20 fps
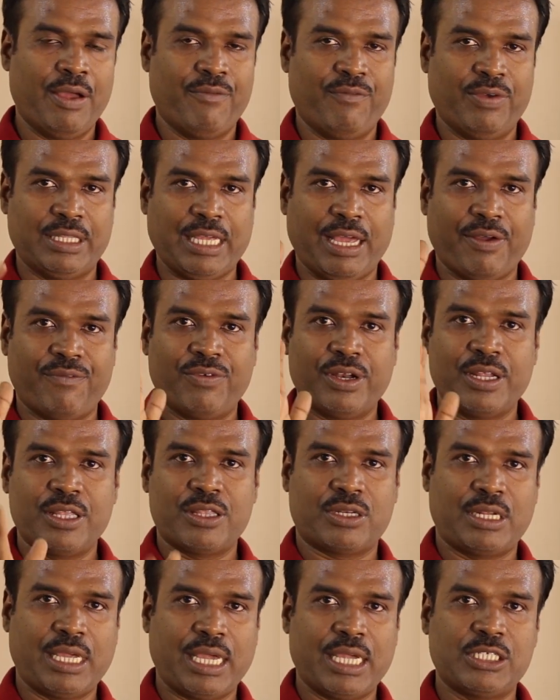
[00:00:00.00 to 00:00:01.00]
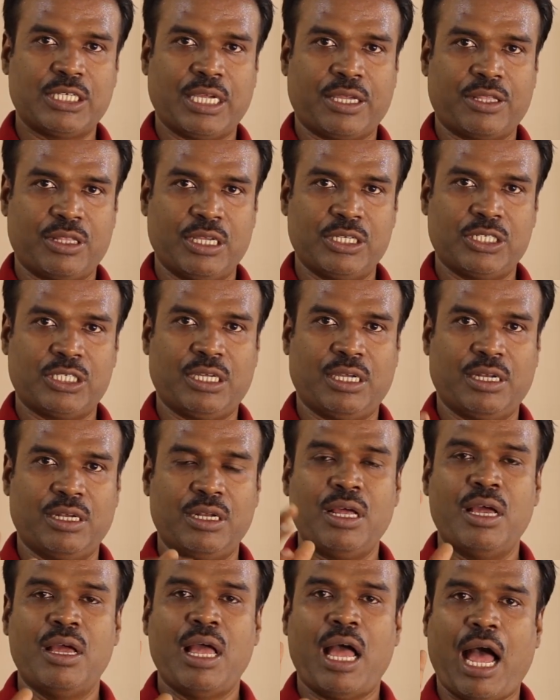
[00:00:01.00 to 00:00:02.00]
With every stage
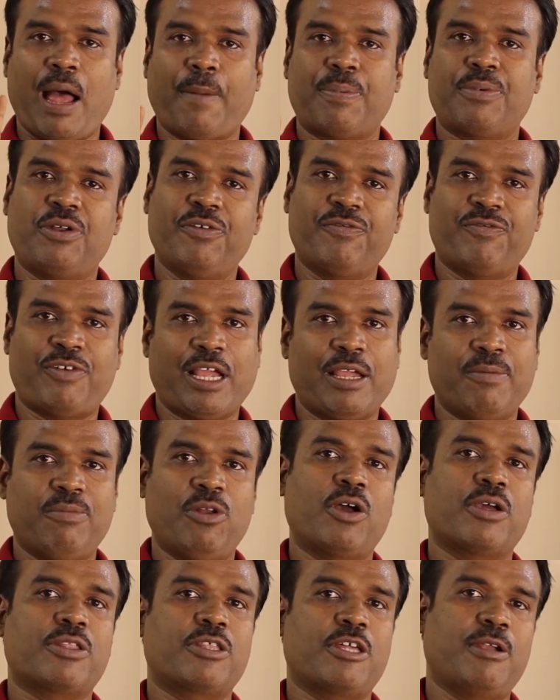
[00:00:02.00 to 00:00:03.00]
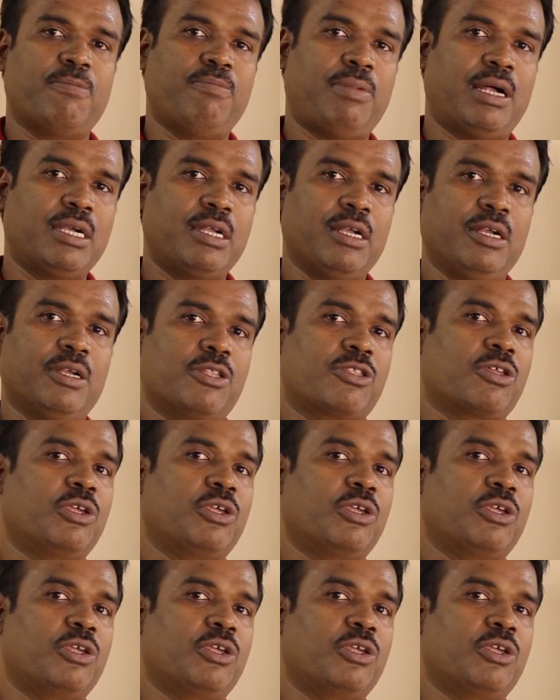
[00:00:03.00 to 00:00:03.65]
excision, up to 5 blocks are bundled.